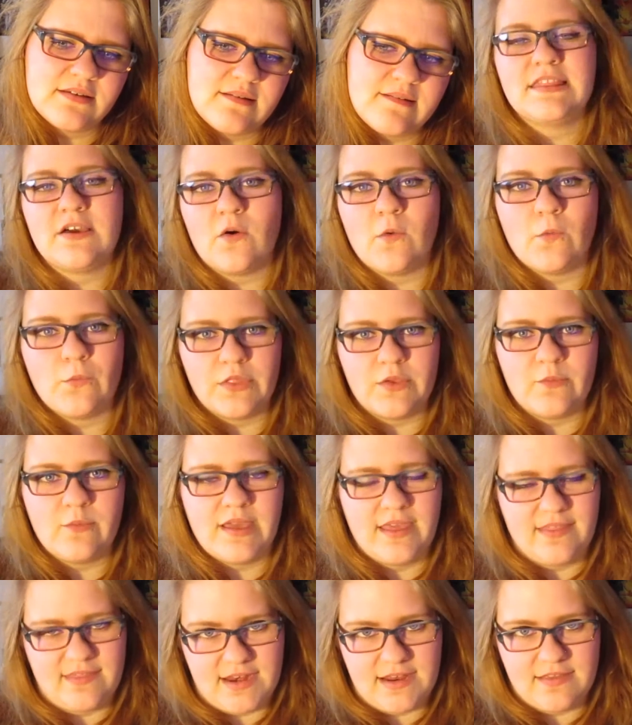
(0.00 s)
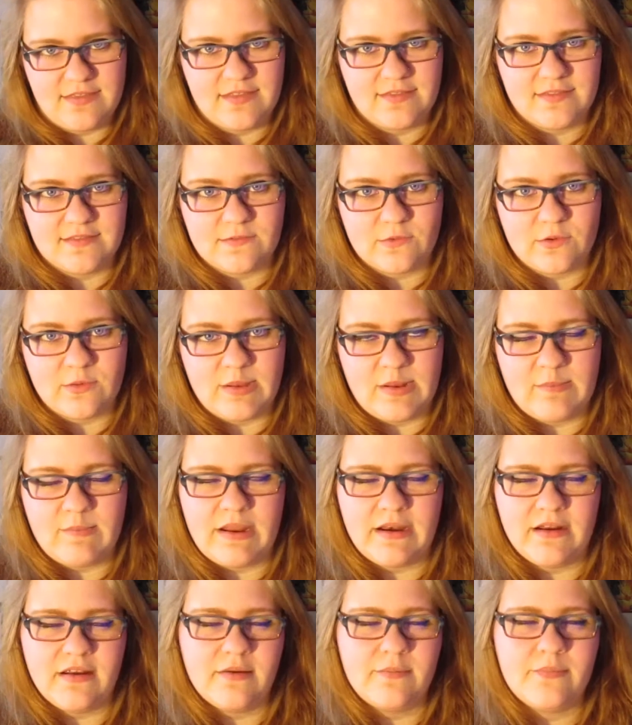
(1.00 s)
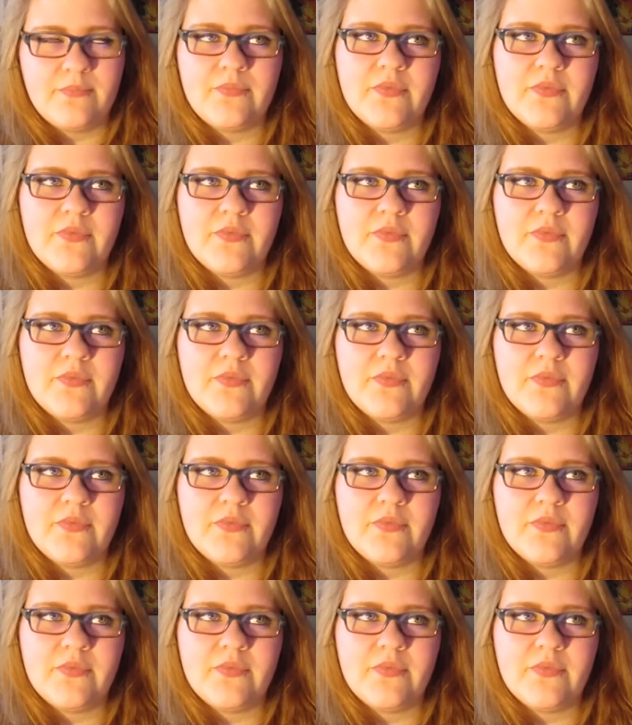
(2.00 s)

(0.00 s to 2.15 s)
The only way that I think this would have been better,